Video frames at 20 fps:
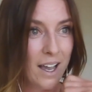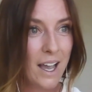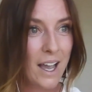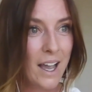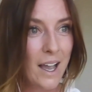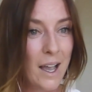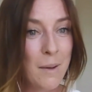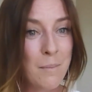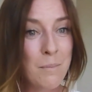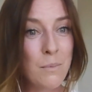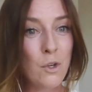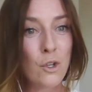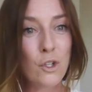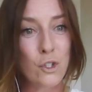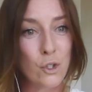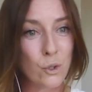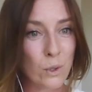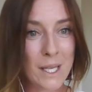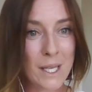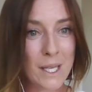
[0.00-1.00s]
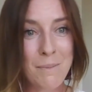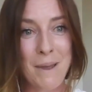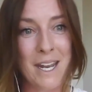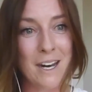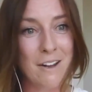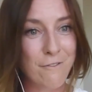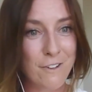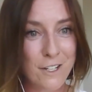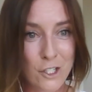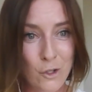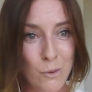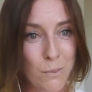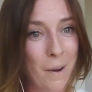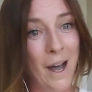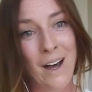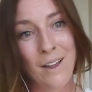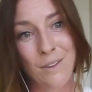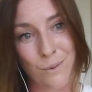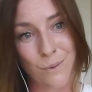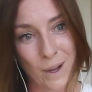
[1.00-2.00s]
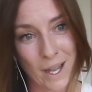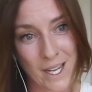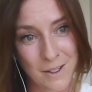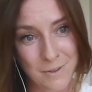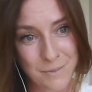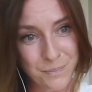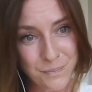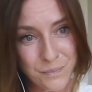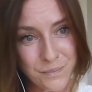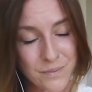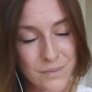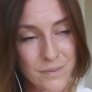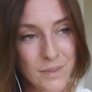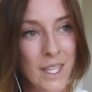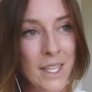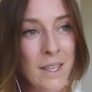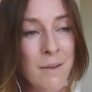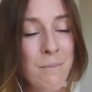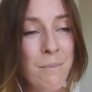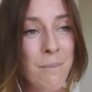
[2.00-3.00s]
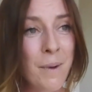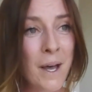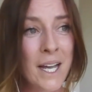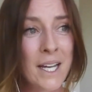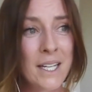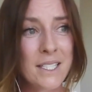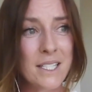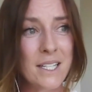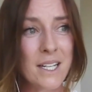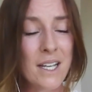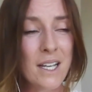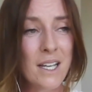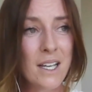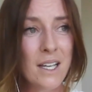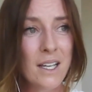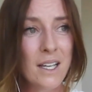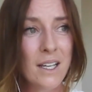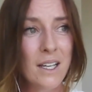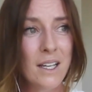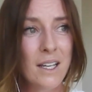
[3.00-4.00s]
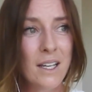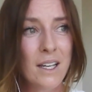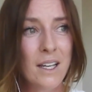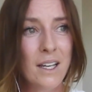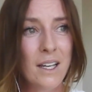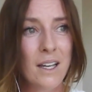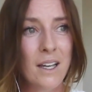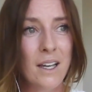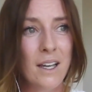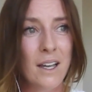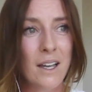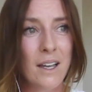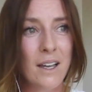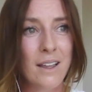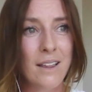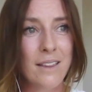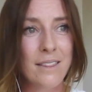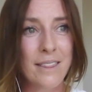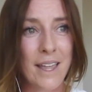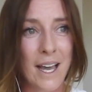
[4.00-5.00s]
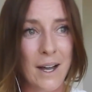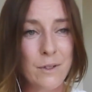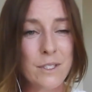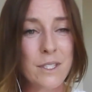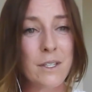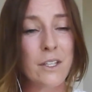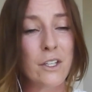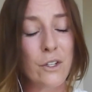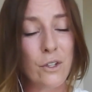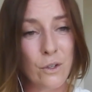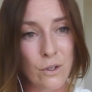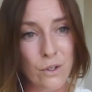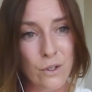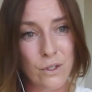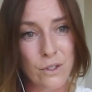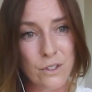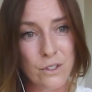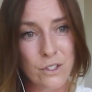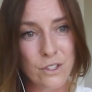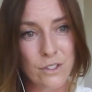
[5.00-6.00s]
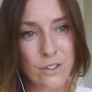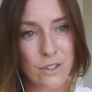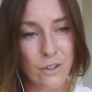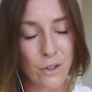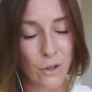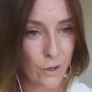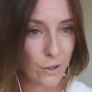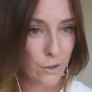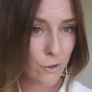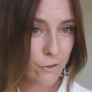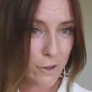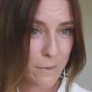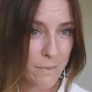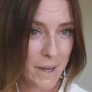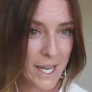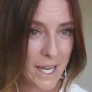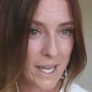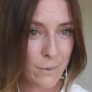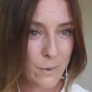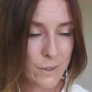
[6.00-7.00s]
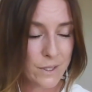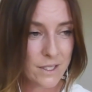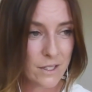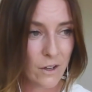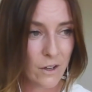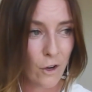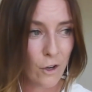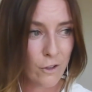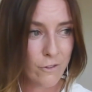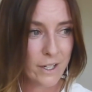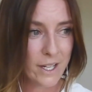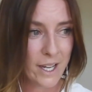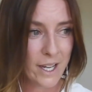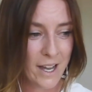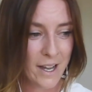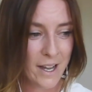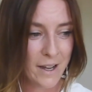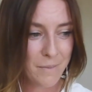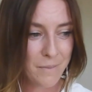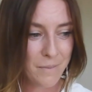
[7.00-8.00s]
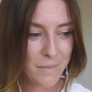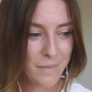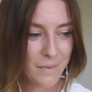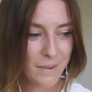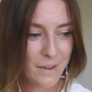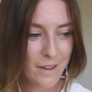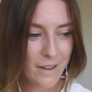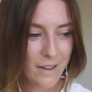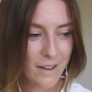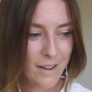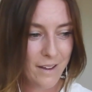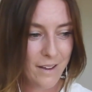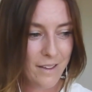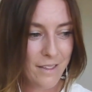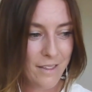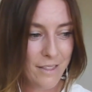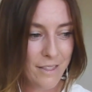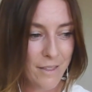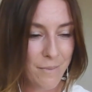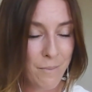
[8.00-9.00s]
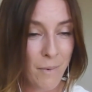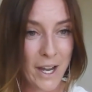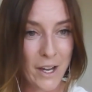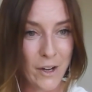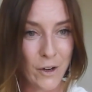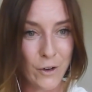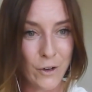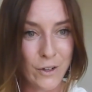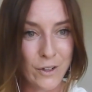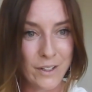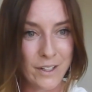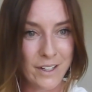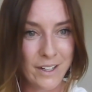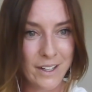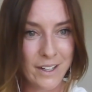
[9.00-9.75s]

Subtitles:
mutually beneficial pathway. But that was a huge hurdle for me, was to overcome my own